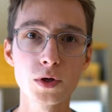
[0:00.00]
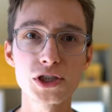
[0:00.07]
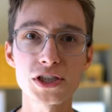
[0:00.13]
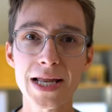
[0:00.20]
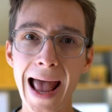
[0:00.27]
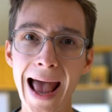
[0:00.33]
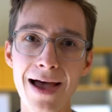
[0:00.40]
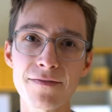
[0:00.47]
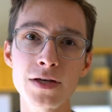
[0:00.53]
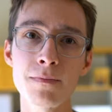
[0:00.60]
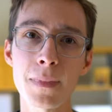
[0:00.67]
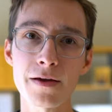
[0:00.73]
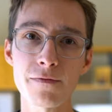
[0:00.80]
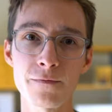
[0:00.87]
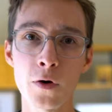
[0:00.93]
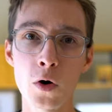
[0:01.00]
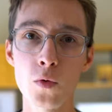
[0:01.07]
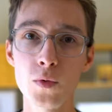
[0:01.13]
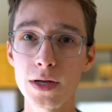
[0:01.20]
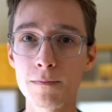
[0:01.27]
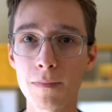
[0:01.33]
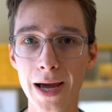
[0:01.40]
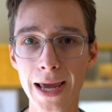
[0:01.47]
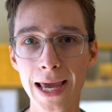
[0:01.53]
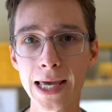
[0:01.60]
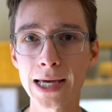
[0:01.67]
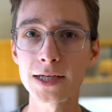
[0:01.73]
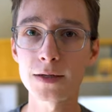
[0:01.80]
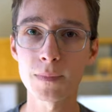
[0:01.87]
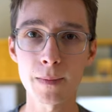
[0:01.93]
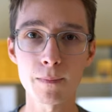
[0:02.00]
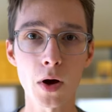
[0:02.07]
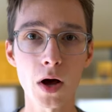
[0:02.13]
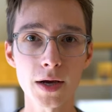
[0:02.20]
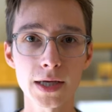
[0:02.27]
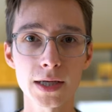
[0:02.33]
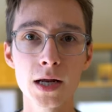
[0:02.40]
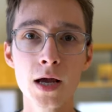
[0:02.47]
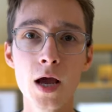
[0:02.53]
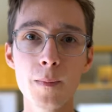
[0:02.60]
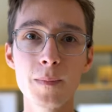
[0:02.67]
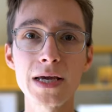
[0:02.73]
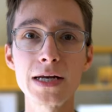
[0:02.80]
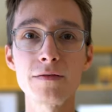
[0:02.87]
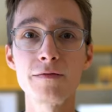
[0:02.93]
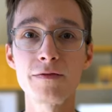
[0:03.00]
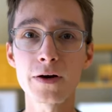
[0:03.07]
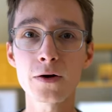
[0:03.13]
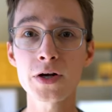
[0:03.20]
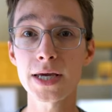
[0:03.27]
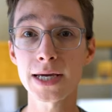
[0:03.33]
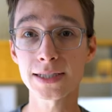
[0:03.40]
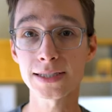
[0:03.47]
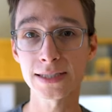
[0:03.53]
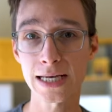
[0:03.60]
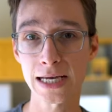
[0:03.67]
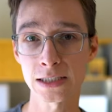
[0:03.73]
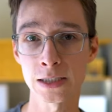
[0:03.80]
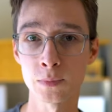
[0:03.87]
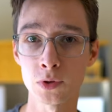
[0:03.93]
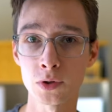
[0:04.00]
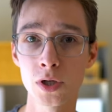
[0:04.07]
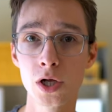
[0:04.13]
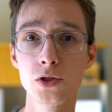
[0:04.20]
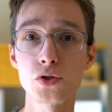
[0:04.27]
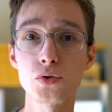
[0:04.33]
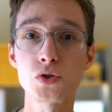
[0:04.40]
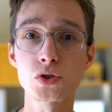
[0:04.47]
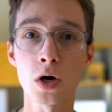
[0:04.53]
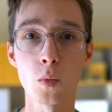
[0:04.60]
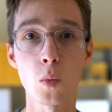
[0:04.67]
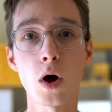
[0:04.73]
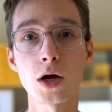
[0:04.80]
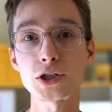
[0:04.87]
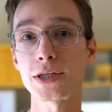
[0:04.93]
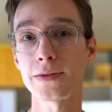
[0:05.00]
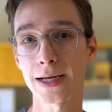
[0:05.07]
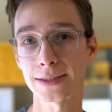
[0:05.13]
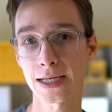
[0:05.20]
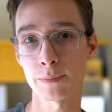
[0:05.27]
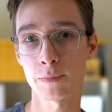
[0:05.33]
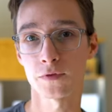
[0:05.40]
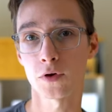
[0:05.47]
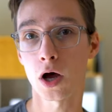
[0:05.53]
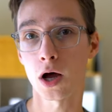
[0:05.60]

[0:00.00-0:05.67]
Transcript: where just having my phone in my hand, in my pocket, made it very accessible to start watching that type of